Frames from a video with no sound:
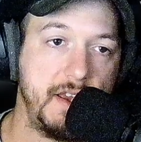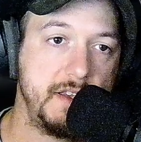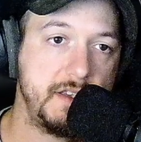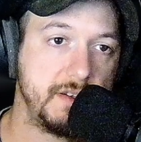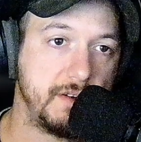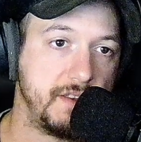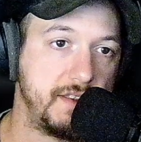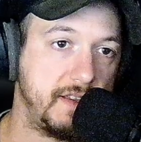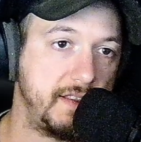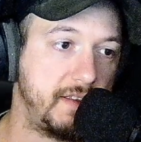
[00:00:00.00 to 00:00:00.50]

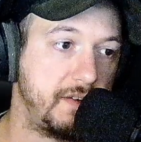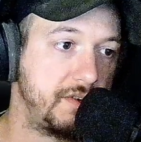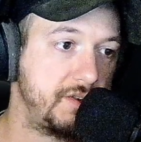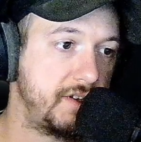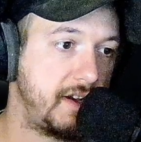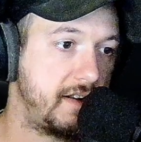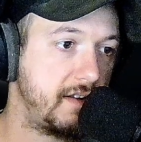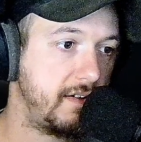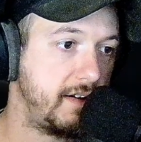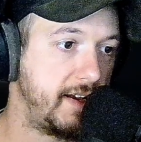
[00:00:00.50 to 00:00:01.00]
so I think they were
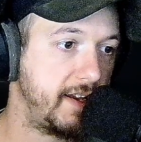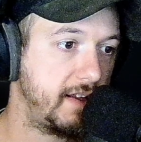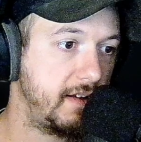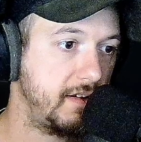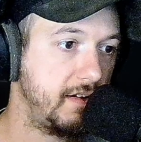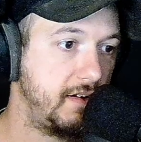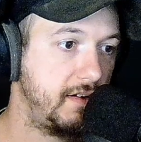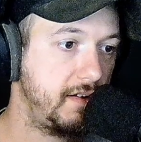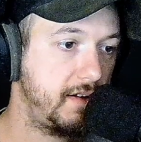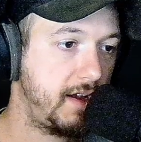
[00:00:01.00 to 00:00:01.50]
trying to like
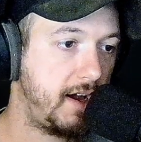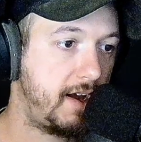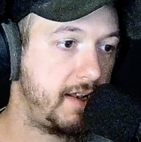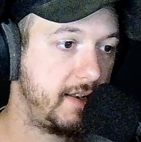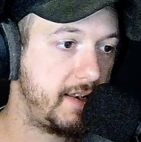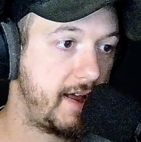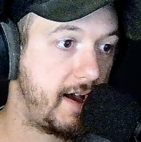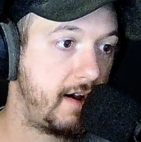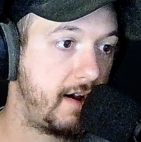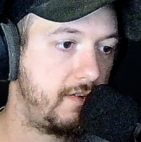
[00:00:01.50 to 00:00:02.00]
cut
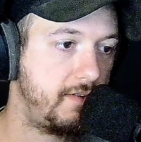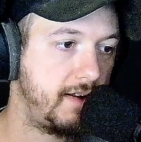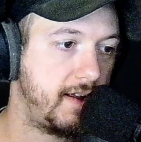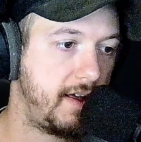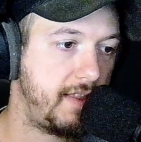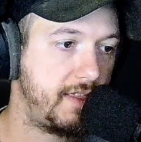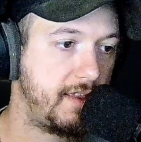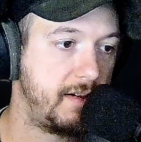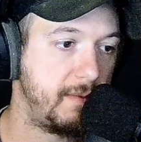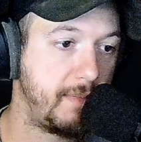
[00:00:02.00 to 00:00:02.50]
down
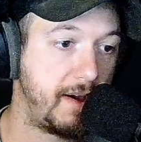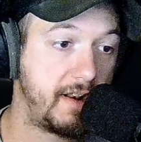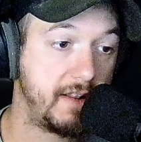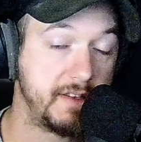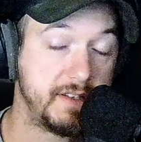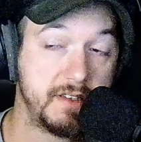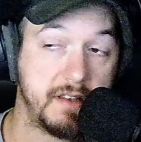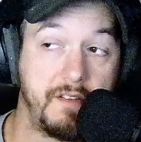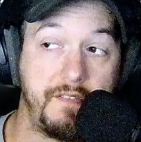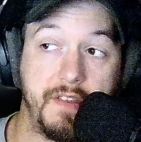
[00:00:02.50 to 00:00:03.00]
on the amount of
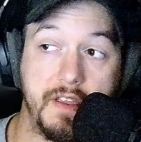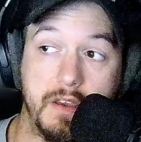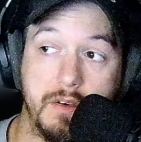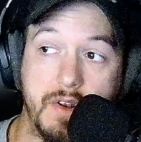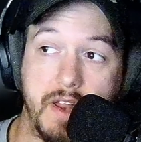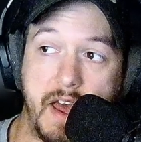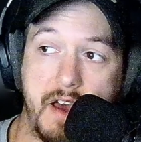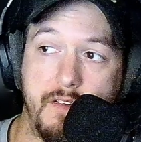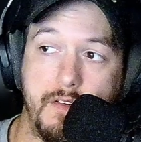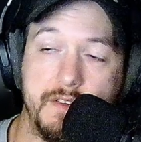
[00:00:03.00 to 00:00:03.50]
stuff that you'd
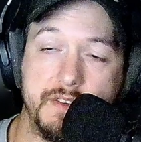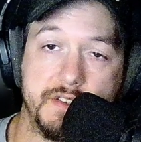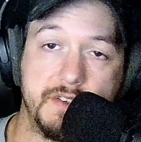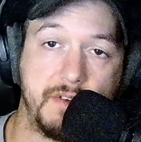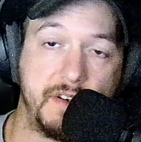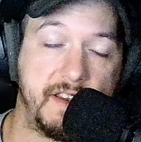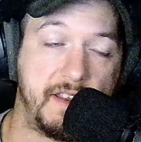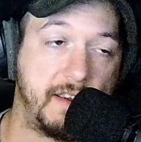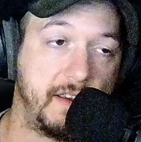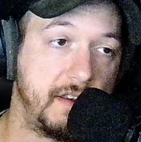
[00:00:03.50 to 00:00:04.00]
have
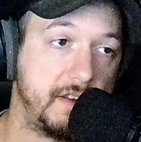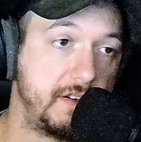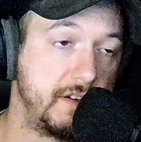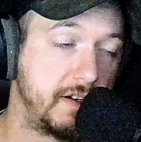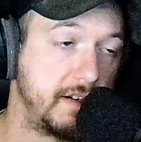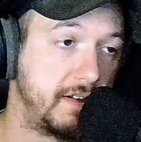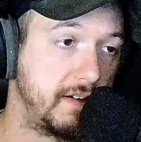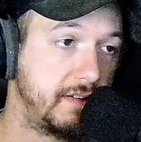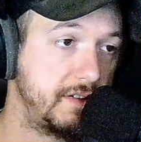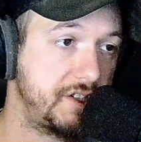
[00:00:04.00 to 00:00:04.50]
sitting in
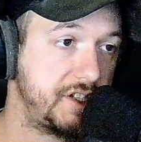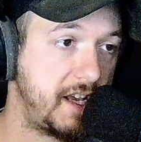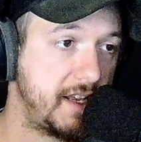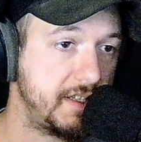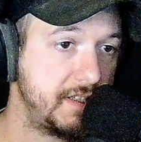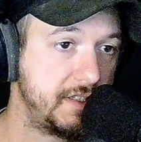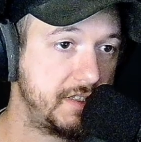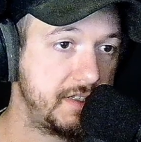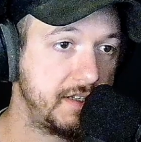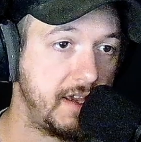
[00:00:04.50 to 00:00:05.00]
your
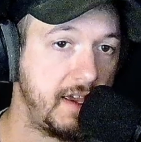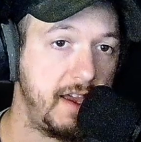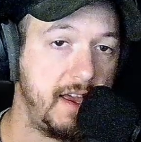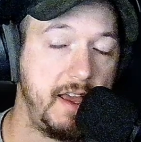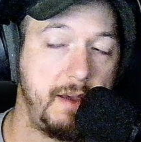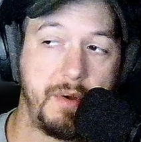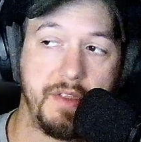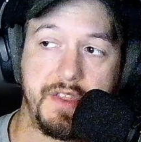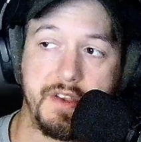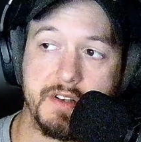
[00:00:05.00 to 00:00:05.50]
chests,
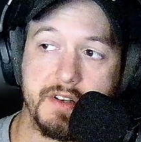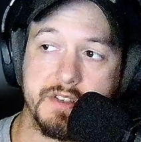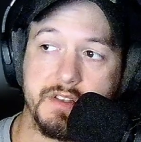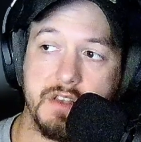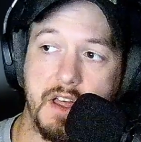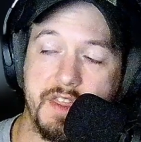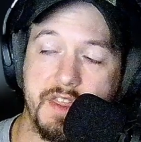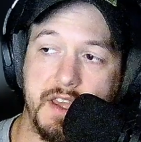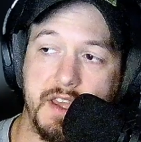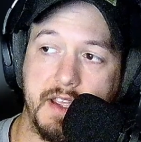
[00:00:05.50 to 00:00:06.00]
but there's
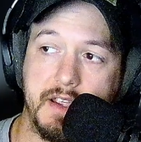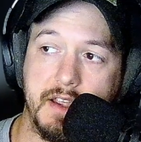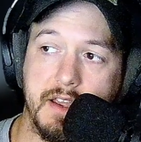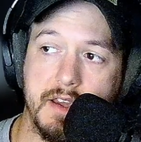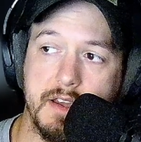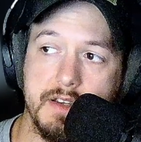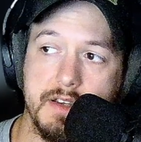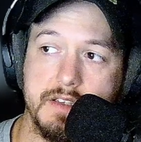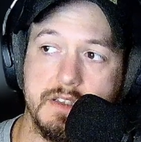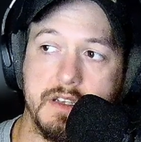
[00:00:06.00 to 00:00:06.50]
nothing
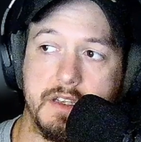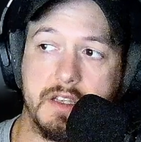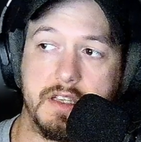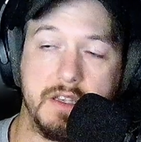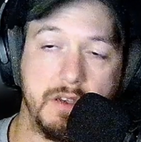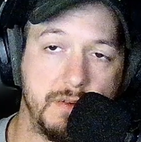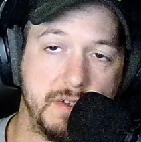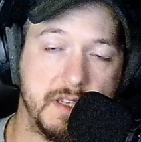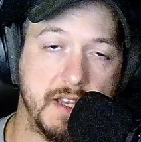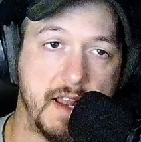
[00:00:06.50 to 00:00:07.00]
to
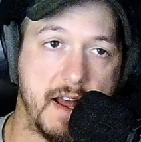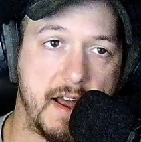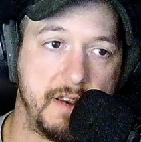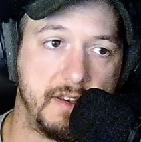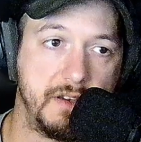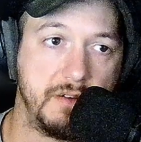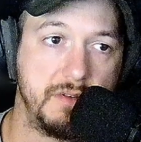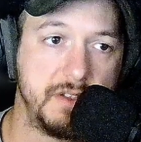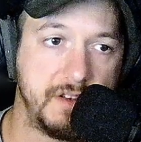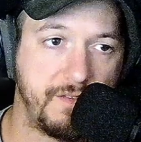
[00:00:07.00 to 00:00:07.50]
use it on.
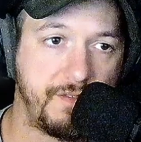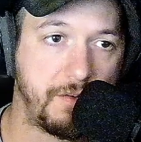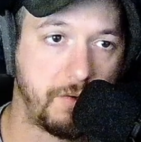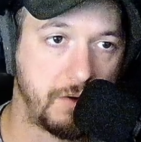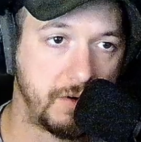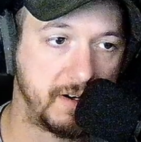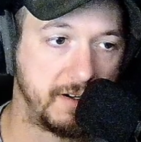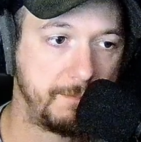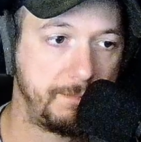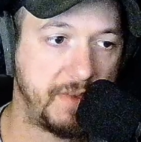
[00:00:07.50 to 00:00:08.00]
Use it
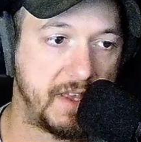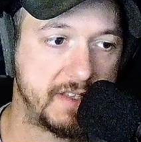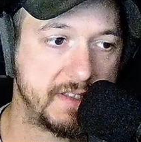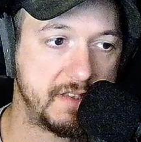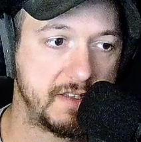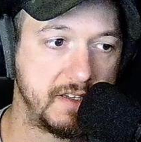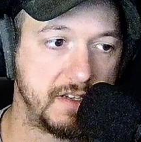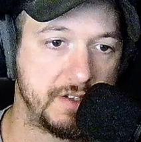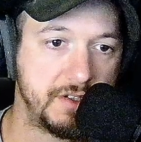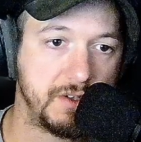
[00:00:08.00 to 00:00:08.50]
for. That's
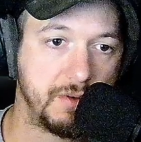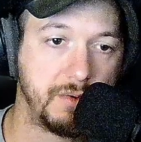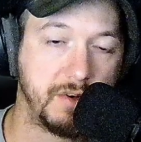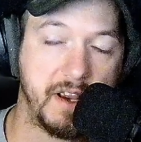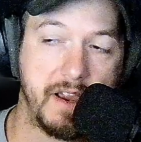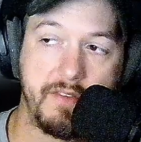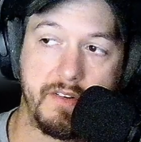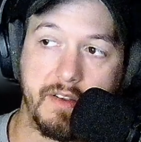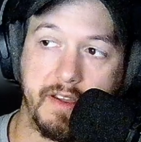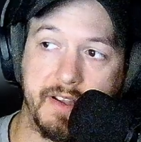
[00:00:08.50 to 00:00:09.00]
the issue. We're
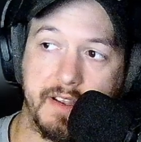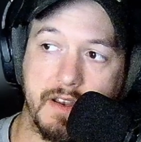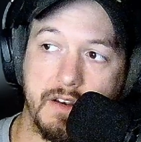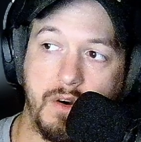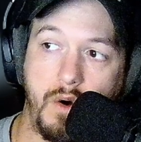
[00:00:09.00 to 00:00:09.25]
having like an